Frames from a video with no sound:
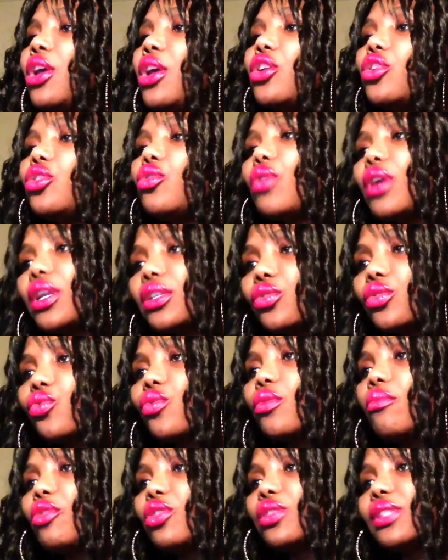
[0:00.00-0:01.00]
you can
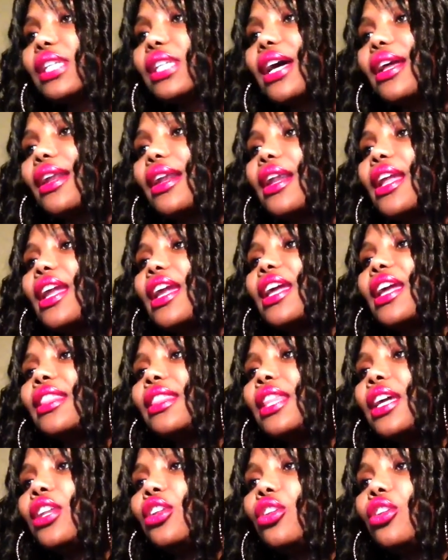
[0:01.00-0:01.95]
swim on Saturday and then